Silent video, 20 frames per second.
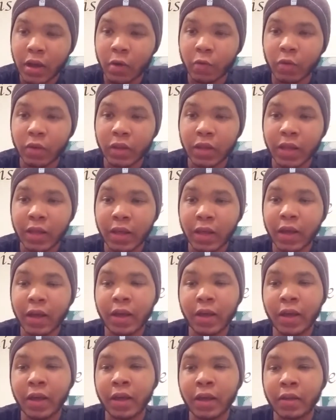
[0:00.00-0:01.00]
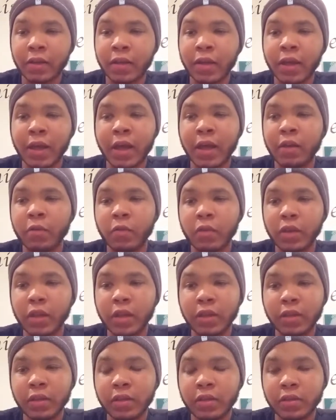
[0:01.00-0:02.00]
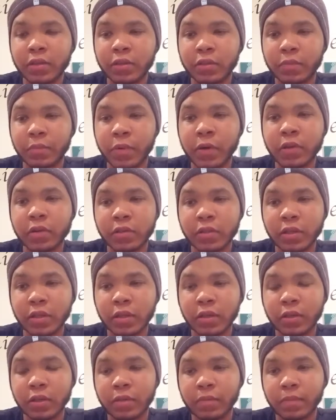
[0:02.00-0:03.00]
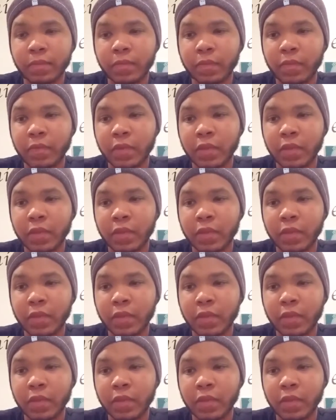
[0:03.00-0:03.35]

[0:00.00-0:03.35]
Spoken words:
a relentless person